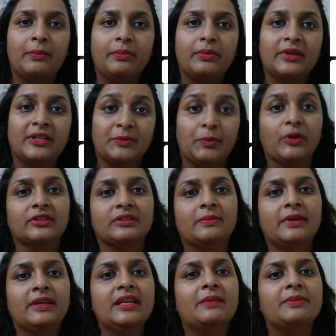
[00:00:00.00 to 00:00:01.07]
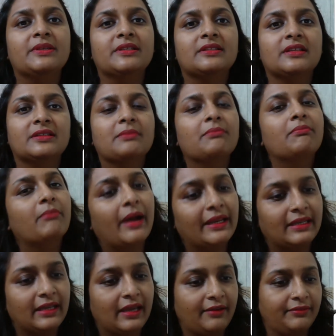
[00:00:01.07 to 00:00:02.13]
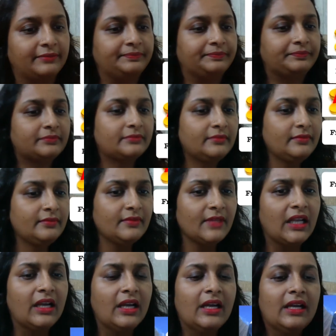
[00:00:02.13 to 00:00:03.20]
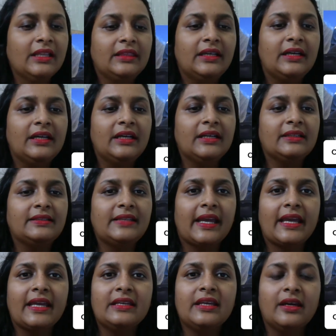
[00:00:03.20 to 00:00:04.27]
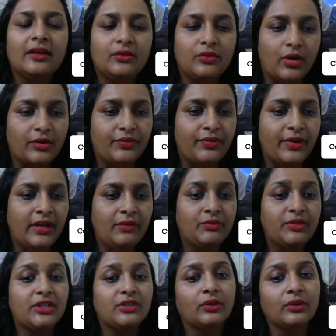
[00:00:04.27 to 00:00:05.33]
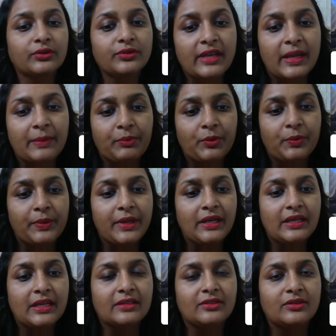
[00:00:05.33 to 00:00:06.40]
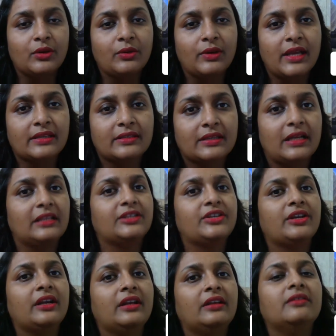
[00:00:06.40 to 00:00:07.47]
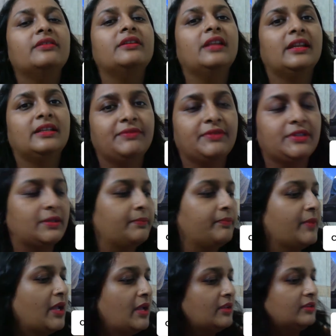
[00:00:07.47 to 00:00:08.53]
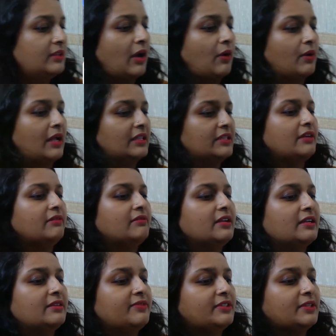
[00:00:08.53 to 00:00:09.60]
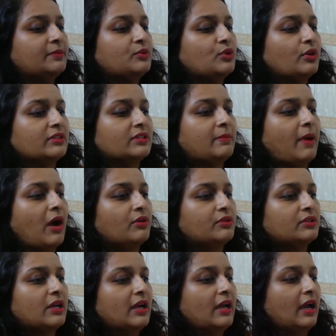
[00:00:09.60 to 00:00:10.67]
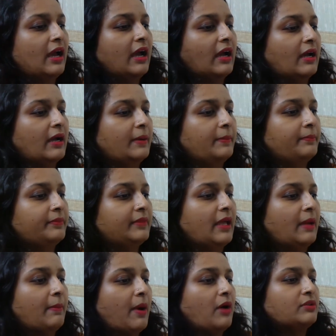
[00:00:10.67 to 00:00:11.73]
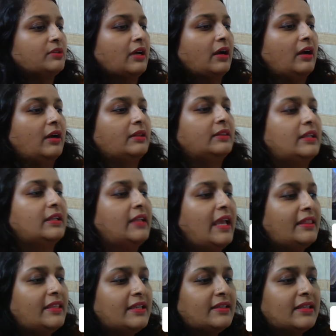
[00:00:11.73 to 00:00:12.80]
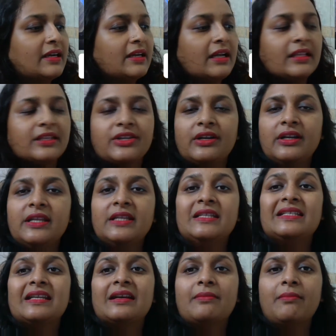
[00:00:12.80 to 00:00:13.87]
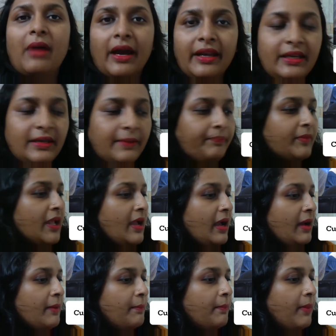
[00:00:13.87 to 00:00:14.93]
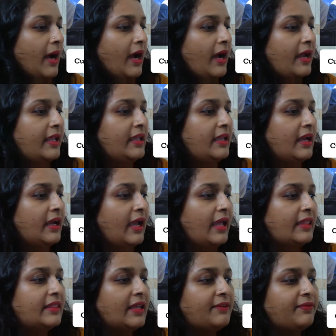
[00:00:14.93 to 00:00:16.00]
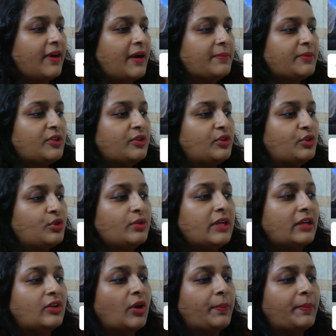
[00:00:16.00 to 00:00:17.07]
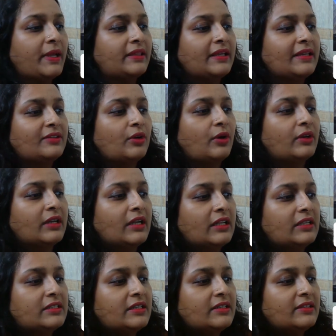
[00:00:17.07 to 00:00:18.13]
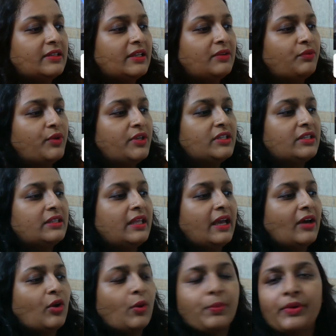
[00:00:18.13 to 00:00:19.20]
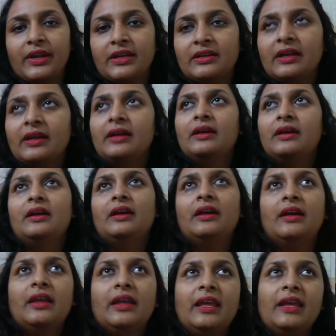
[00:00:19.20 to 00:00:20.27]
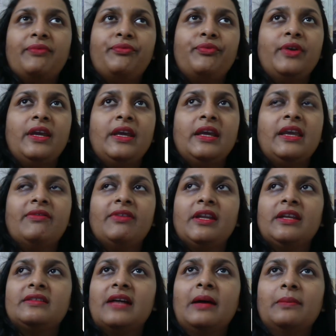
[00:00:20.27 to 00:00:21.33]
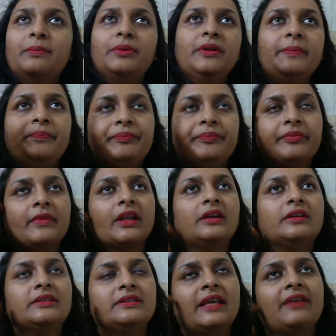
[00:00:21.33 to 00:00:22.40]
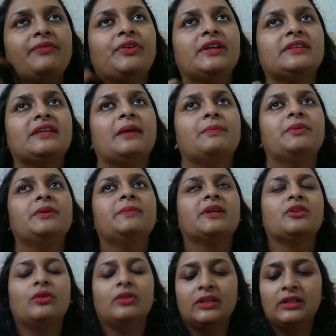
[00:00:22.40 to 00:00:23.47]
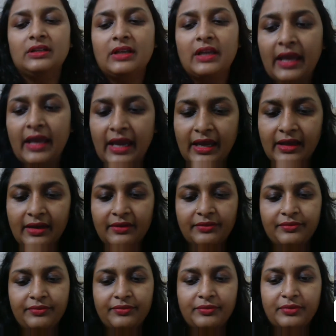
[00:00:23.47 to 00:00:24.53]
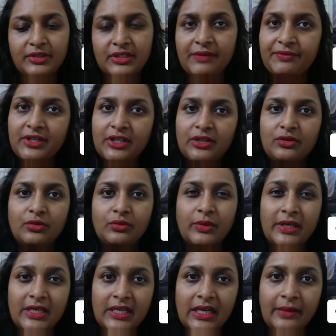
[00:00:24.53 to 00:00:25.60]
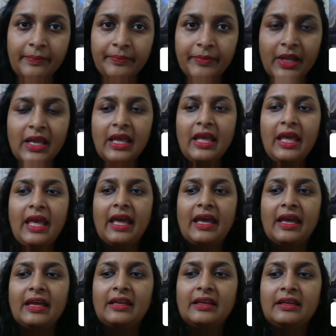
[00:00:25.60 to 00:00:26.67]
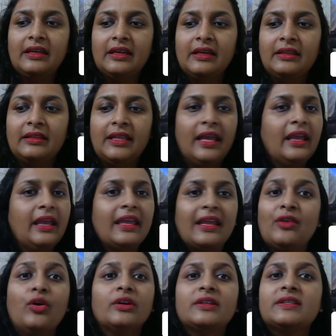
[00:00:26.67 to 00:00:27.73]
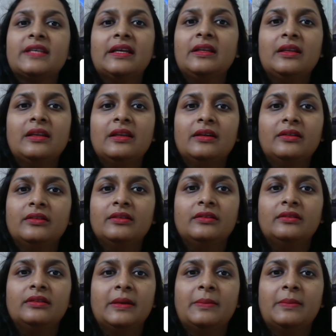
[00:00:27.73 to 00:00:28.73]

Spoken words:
responsibility a business might have. The second doctrine, which is also inappropriate, is known as cultural relativism. Now, cultural relativism talks about that ethics are culturally determined by, and that firms should adopt ethics on cultures in which they are operate. If we give an example, say for example, McDonald's have shifted to India, and they cannot sell the